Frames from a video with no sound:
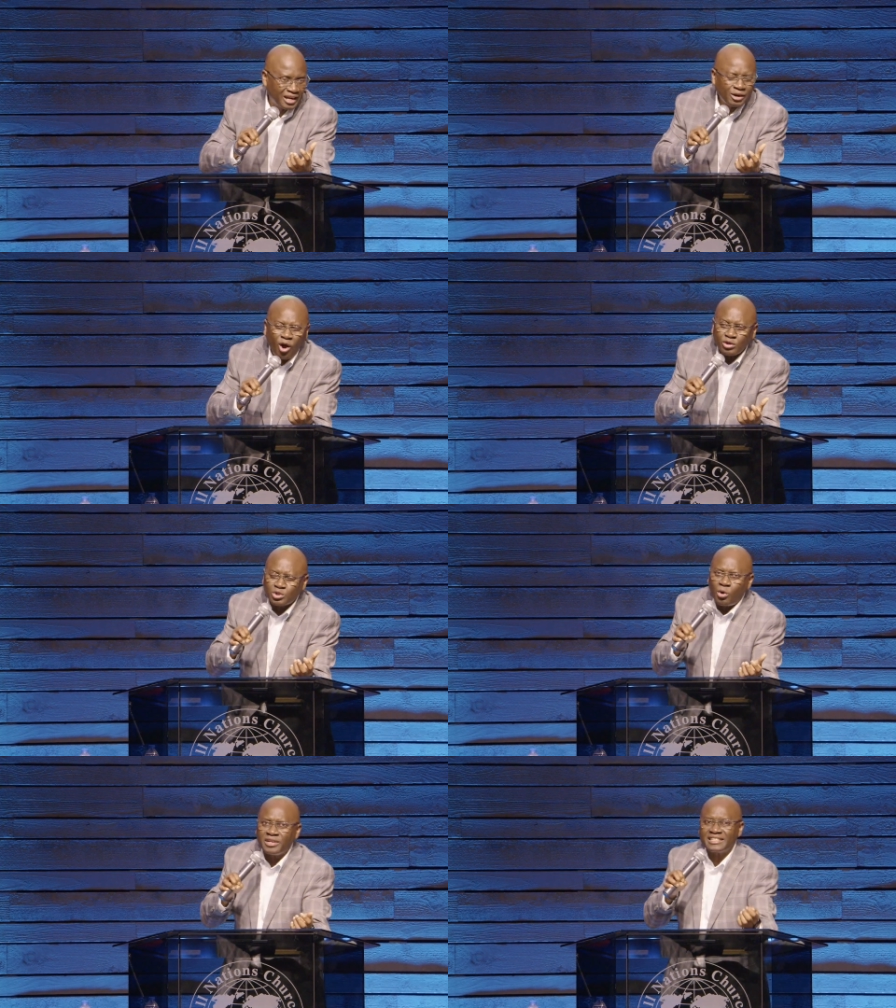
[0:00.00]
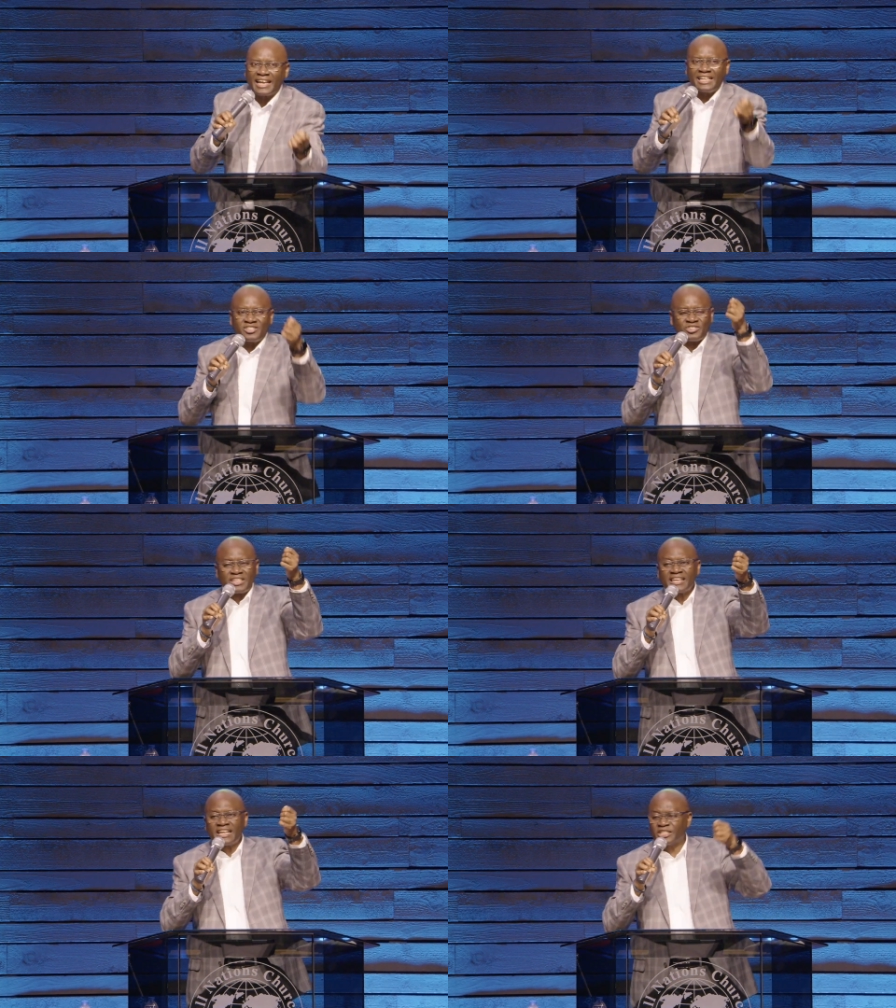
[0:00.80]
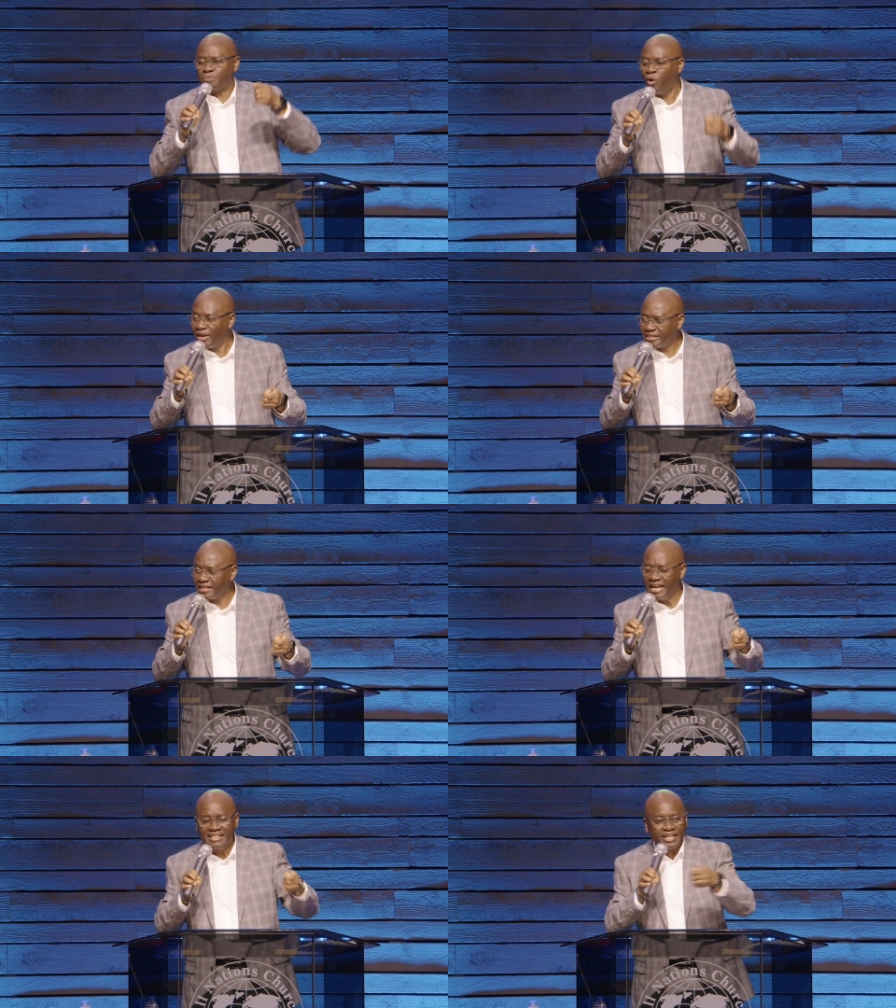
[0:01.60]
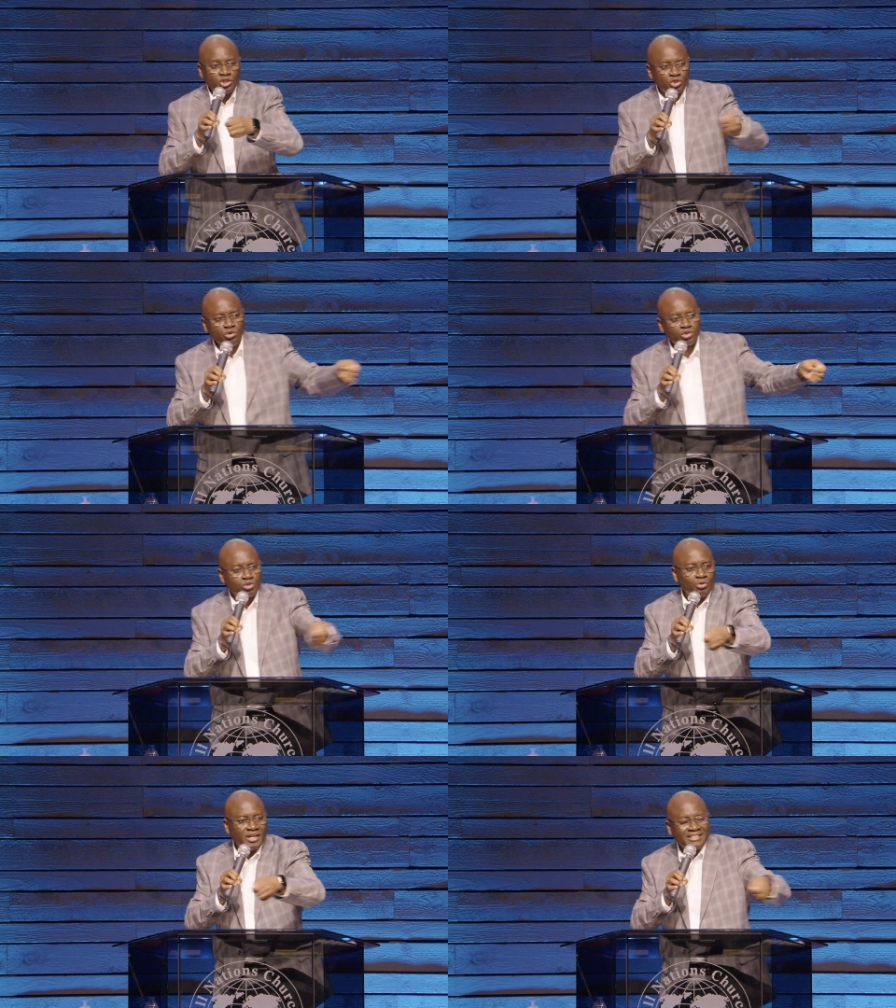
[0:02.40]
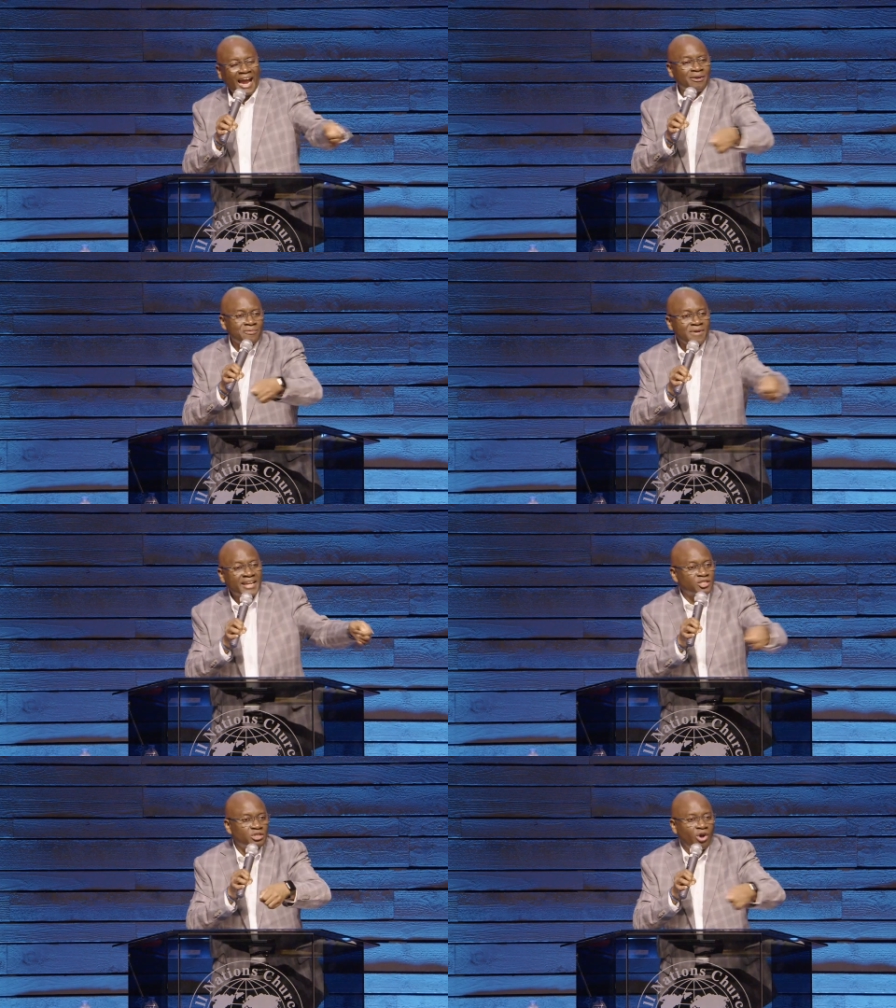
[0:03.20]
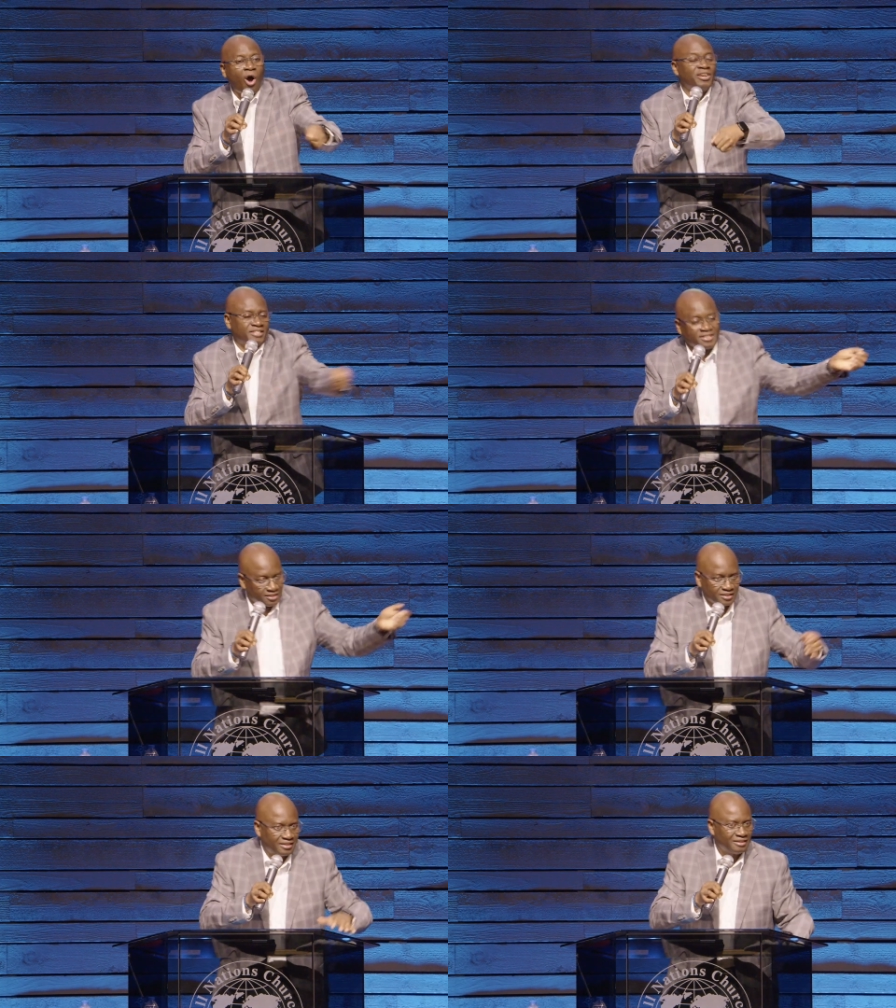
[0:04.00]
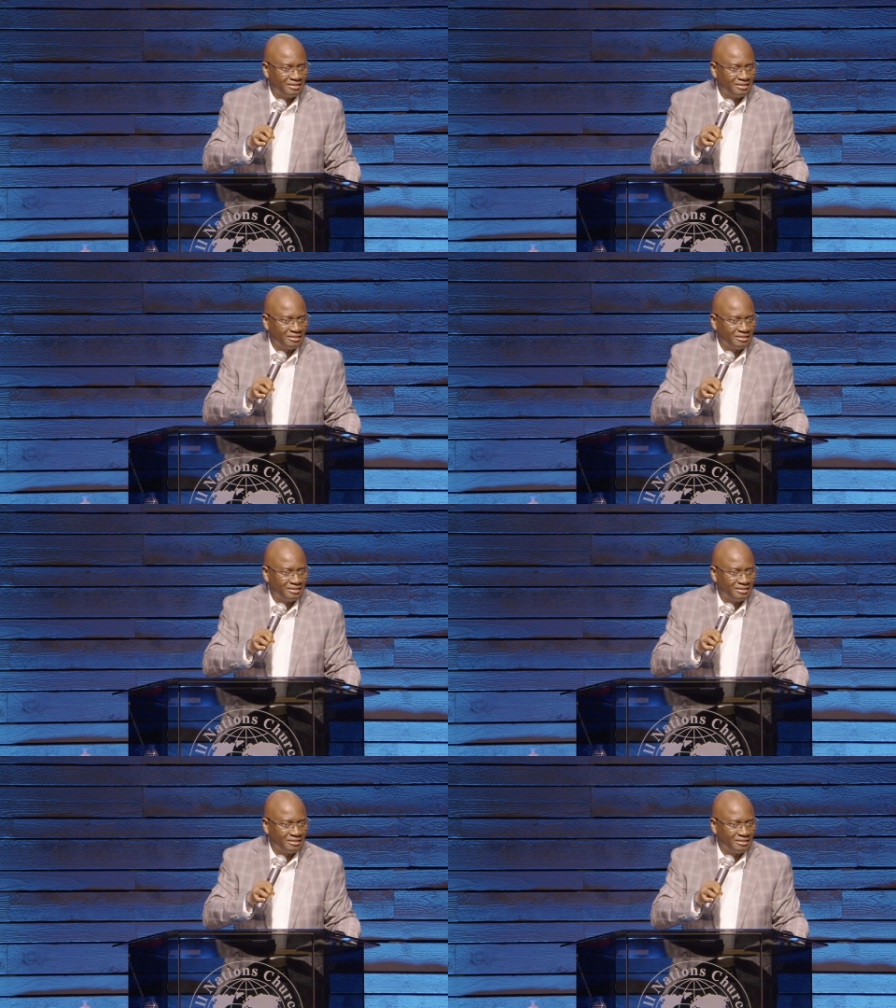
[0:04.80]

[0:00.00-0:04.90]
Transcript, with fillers: An ox goad is like a stick that is pointed that is used to direct ox.